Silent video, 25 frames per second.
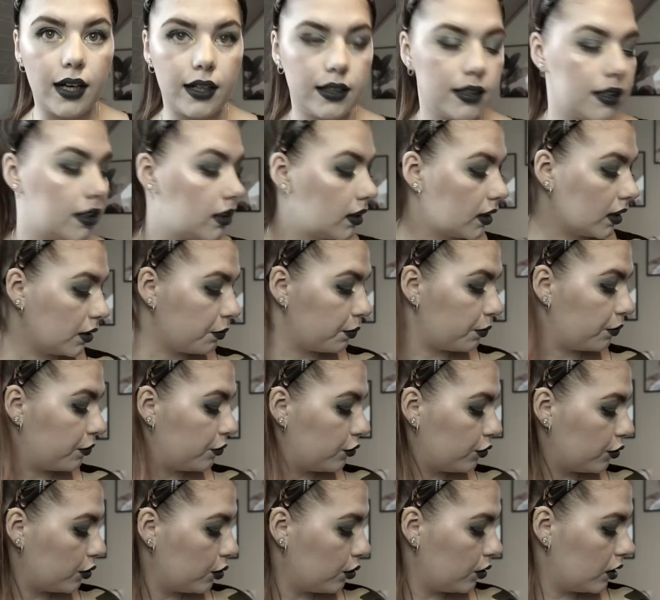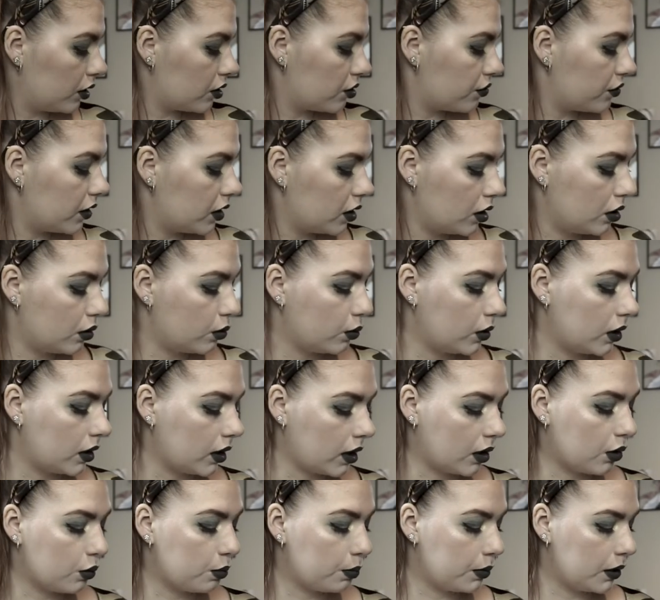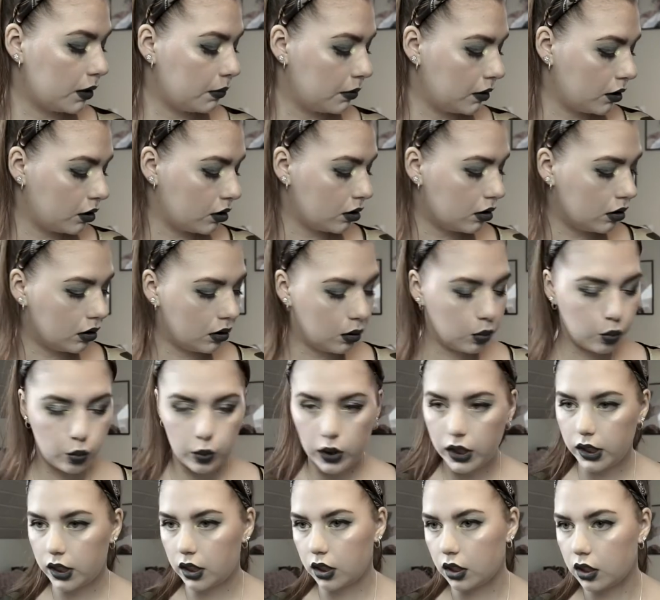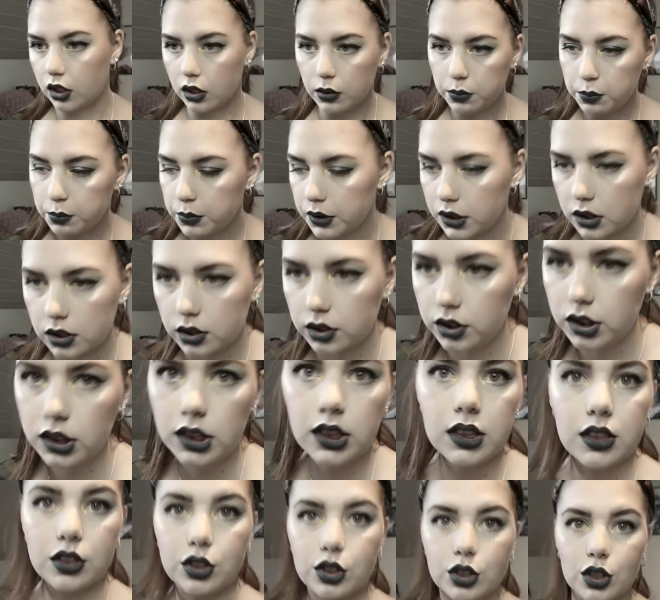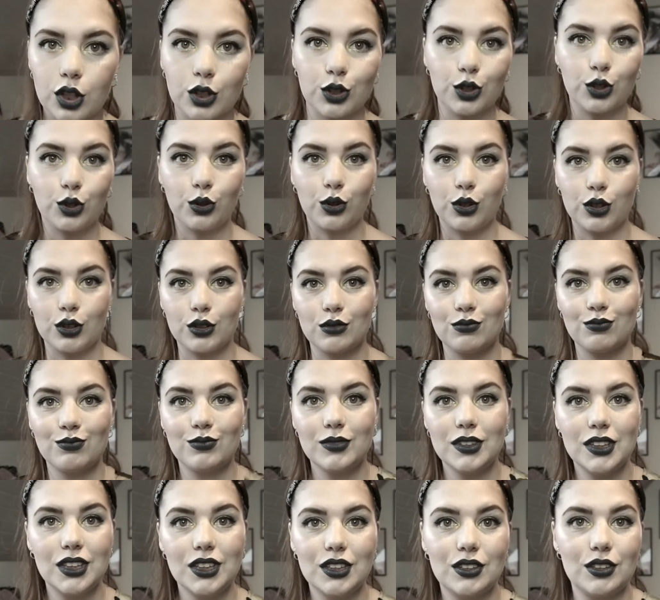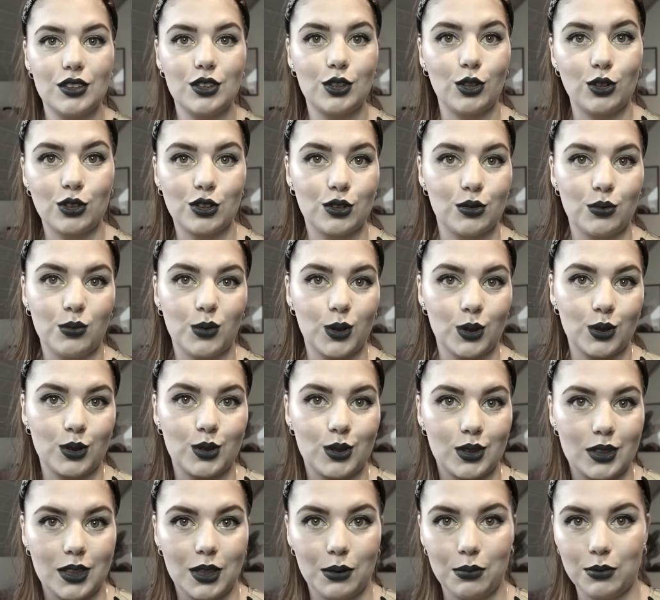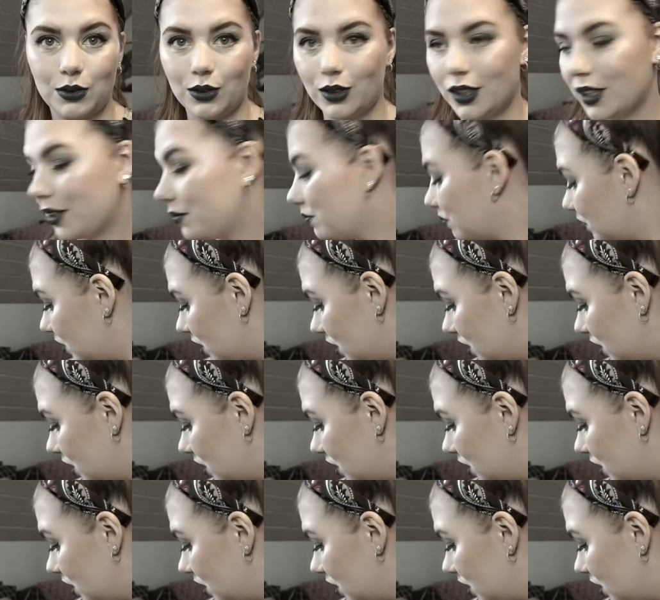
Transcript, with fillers: I can get through this video without baby girl waking up because she is not going, she doesn't want to sleep today.